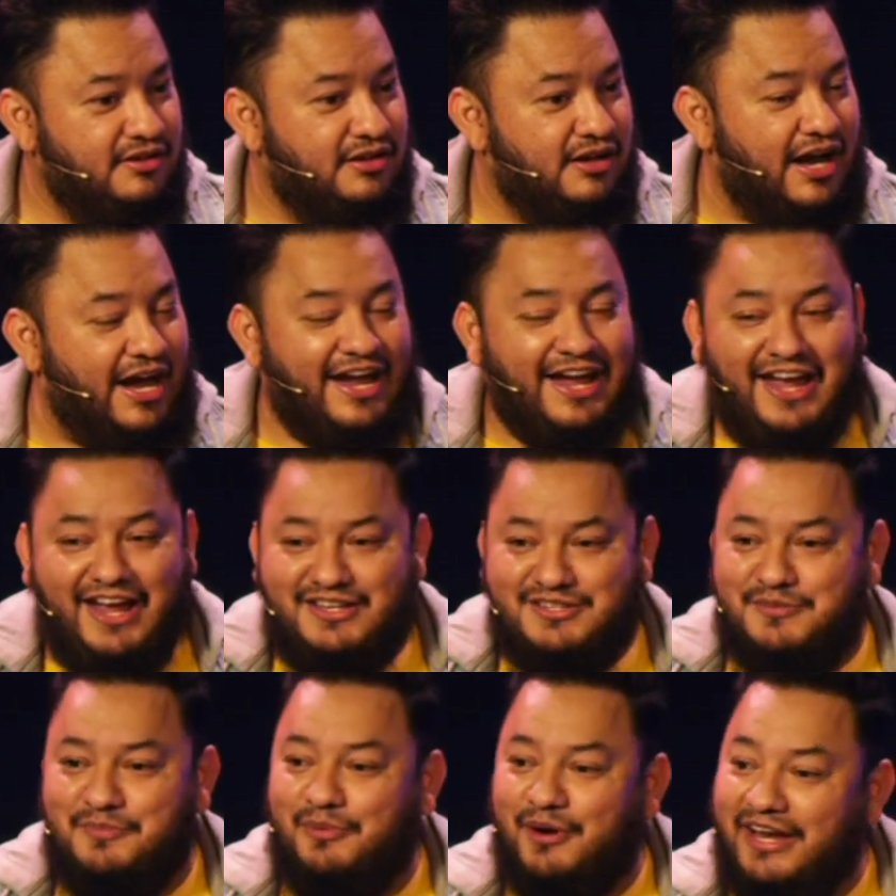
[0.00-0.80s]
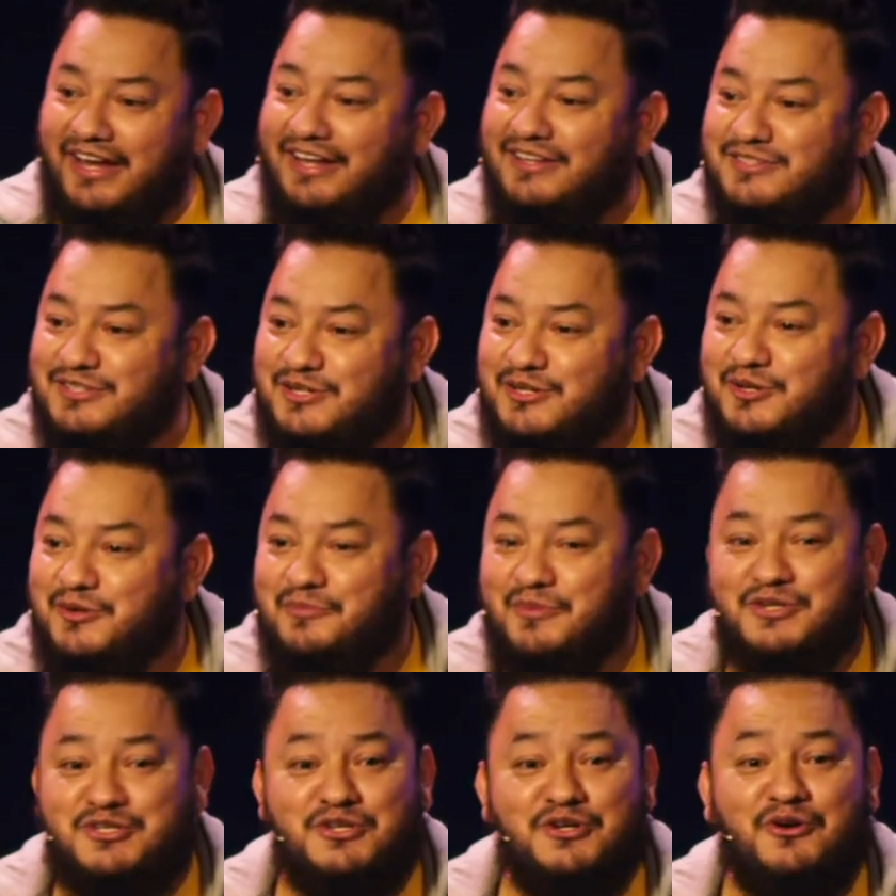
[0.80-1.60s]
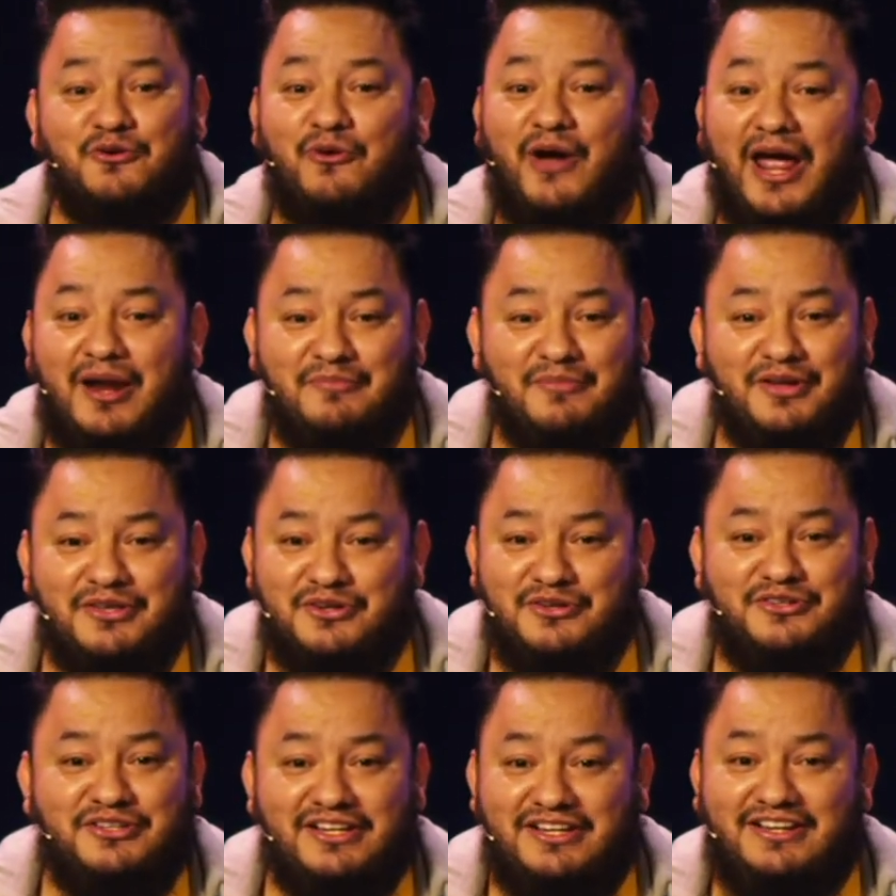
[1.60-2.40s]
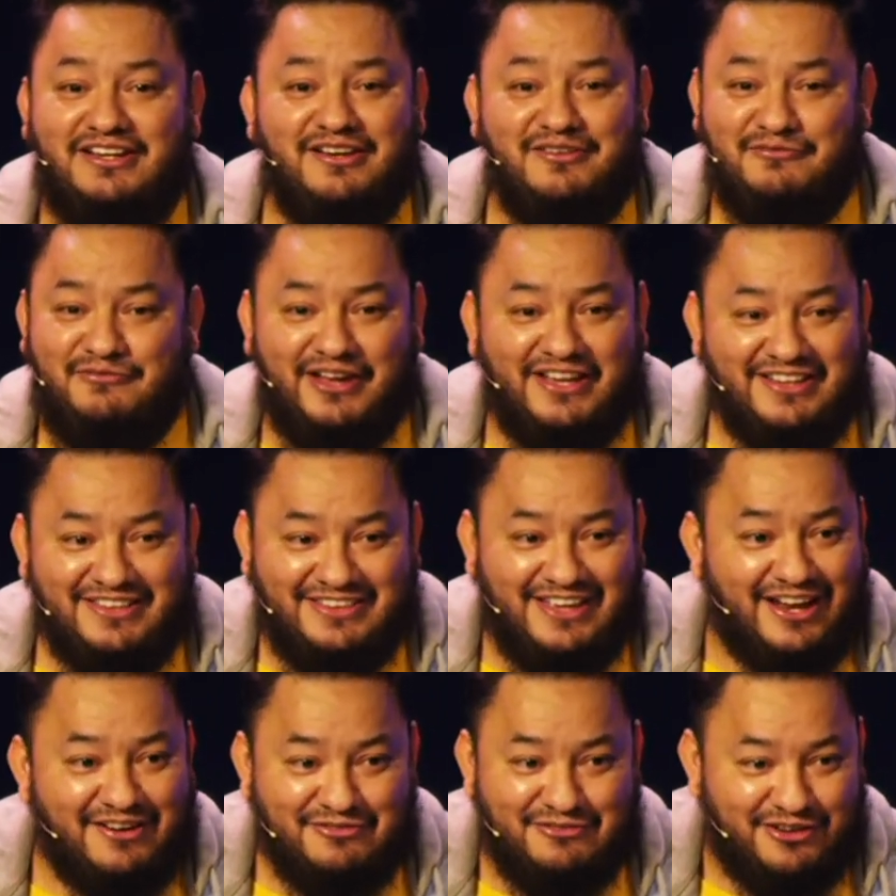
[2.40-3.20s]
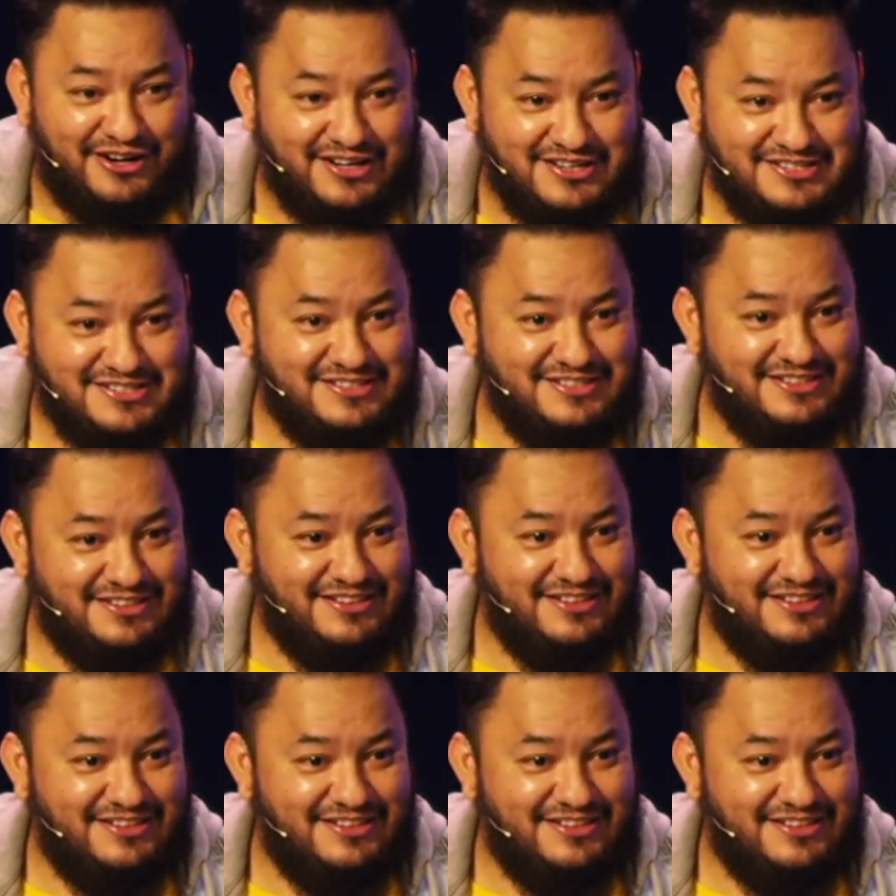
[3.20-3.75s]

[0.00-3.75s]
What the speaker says: I hate to break it to you, but your grandmother didn't invent that phrase.